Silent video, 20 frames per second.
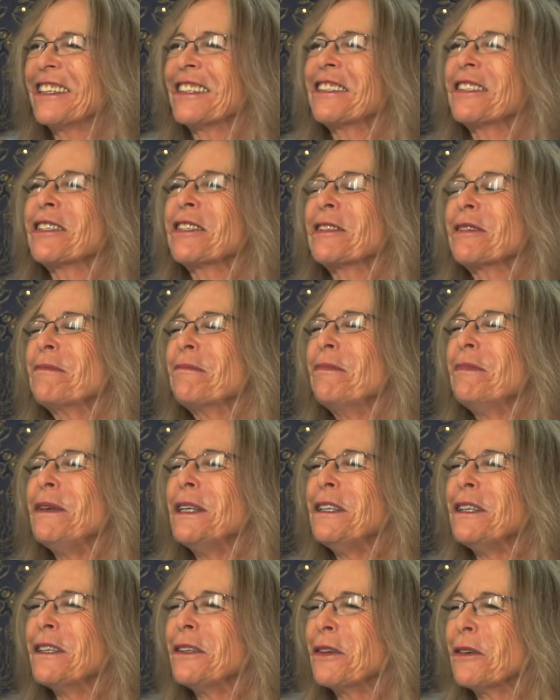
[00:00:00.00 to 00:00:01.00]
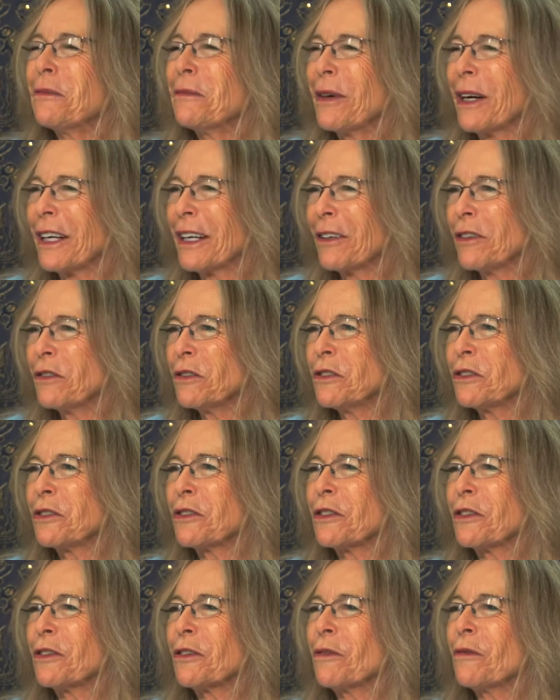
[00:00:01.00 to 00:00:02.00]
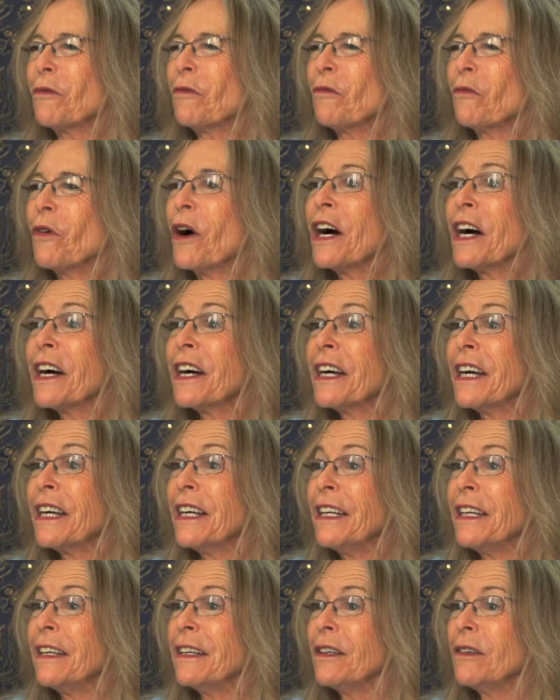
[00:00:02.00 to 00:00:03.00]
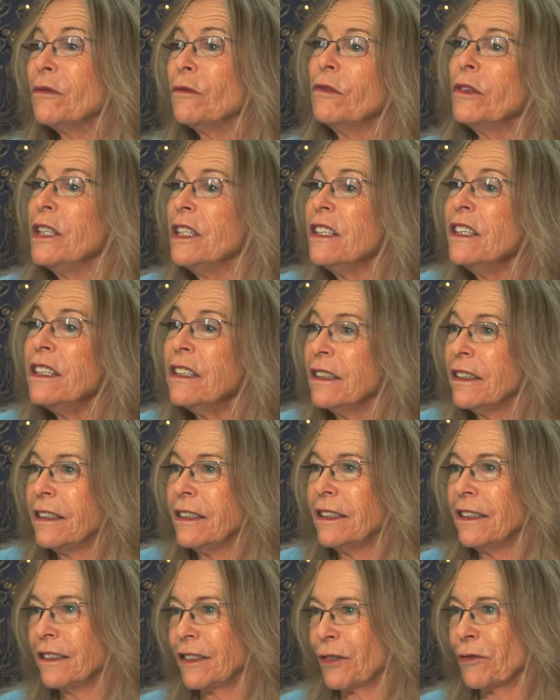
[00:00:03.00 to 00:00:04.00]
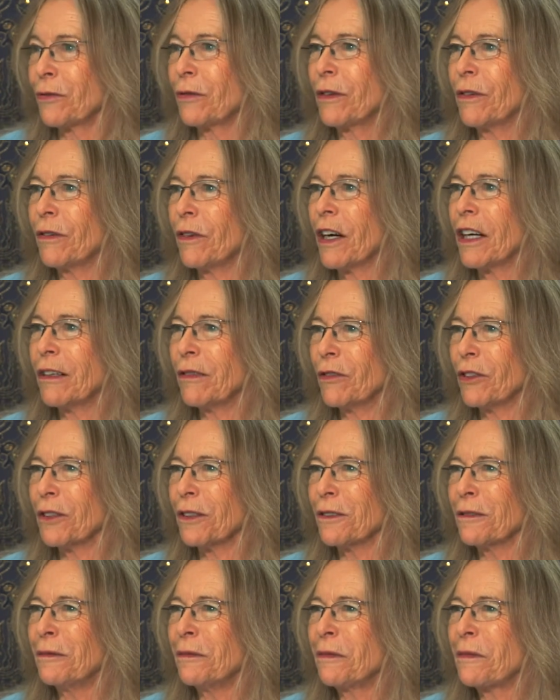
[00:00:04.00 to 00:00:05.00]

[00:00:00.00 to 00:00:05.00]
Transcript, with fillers: Speak about why we need this revival.